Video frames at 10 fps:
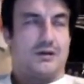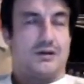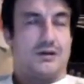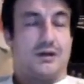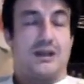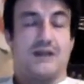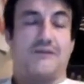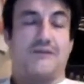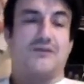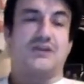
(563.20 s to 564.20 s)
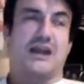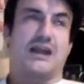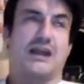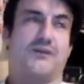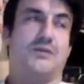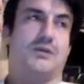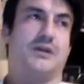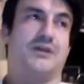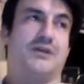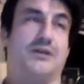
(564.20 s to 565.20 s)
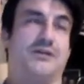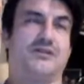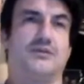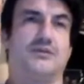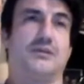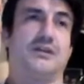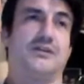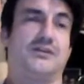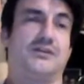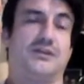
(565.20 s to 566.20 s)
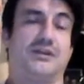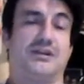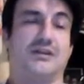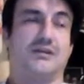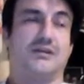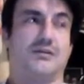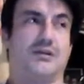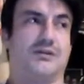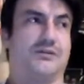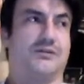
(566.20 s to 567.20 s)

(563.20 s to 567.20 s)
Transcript: have a few chat, a few words, hear their stories. You get to tell yours.